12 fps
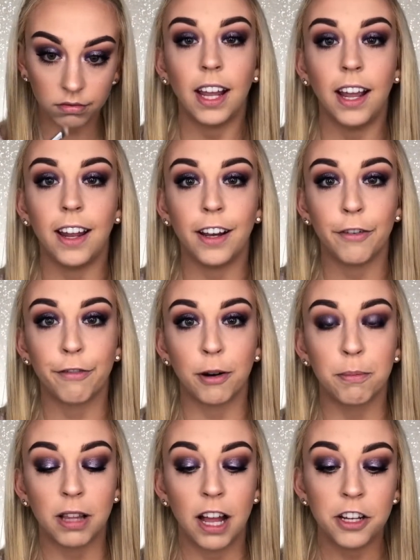And
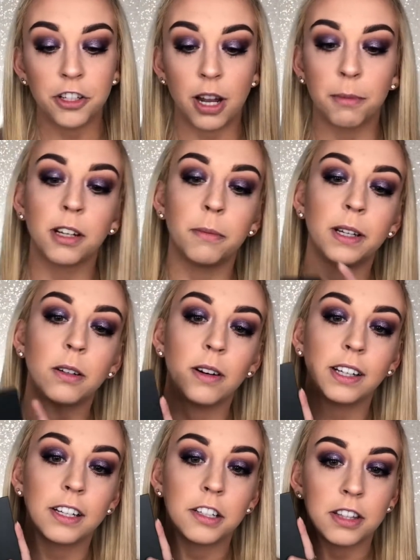for blush, I'm going to be
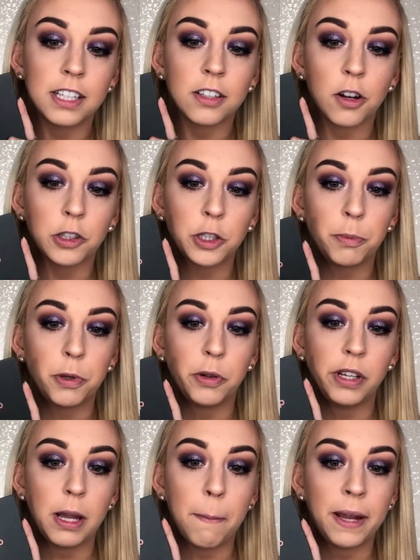going into this Ulta
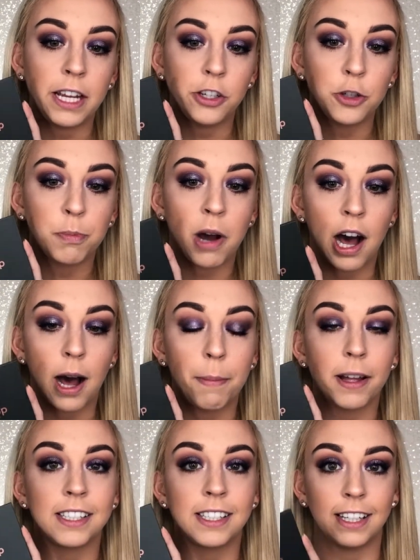Beauty Peach
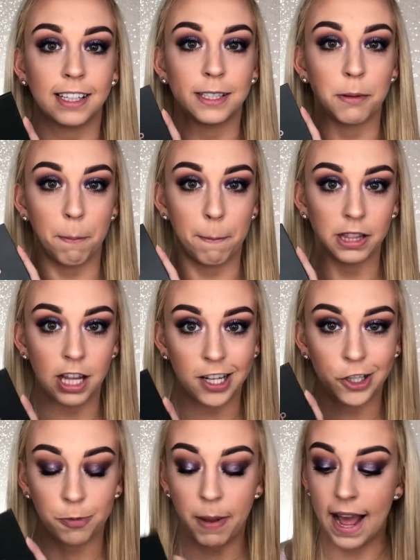Pop 6
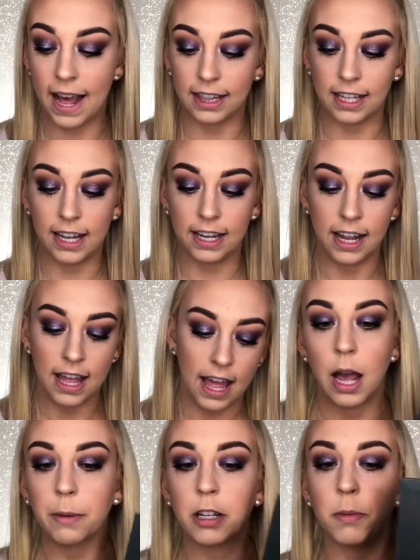blush palette.
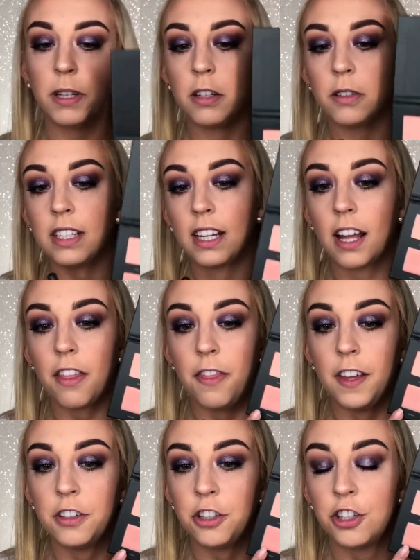I'm going to be using
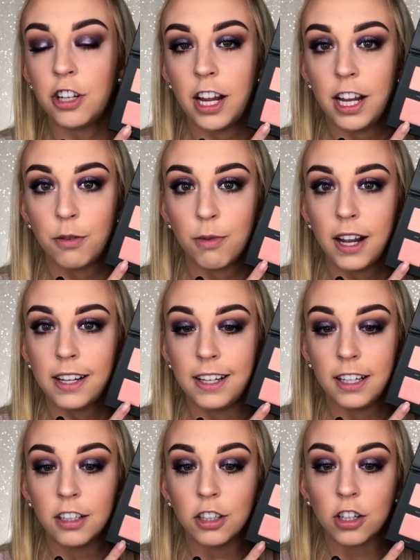this shade right
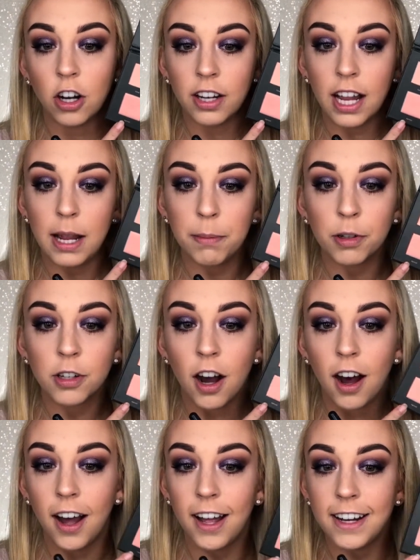here called
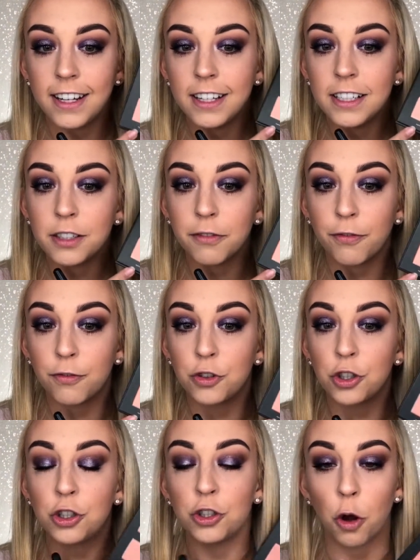Apricot, and it is
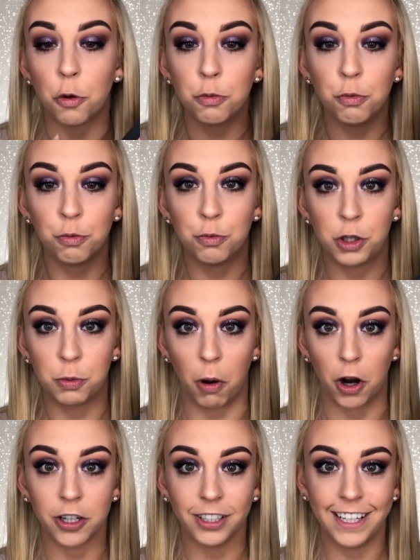so
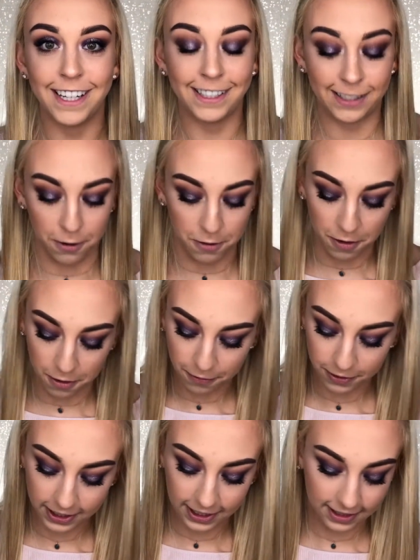sparkly, so
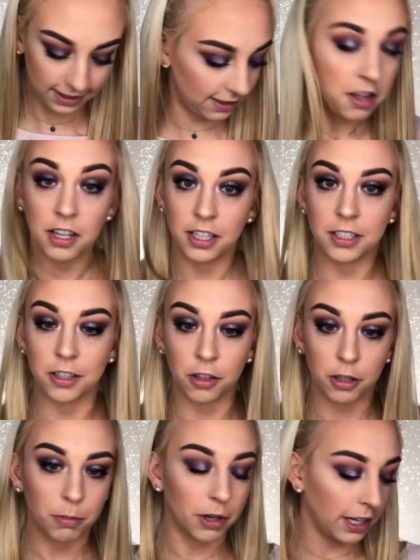hopefully I think it's going to
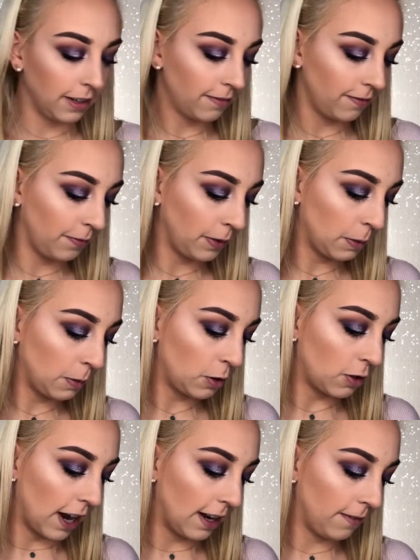look pretty. We'll
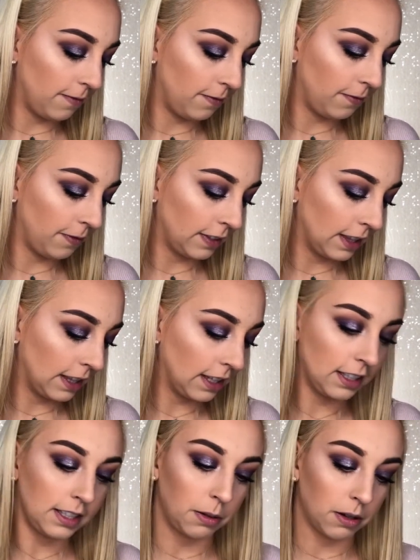try it.
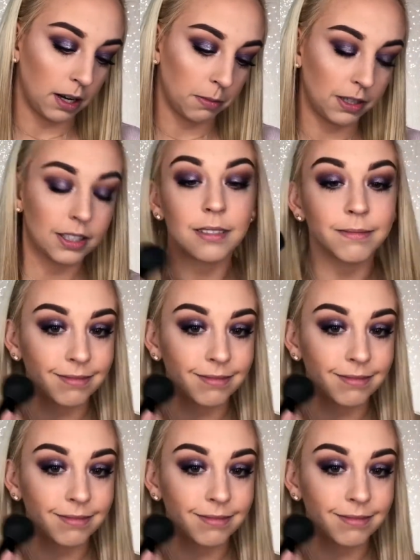Let's see what happens.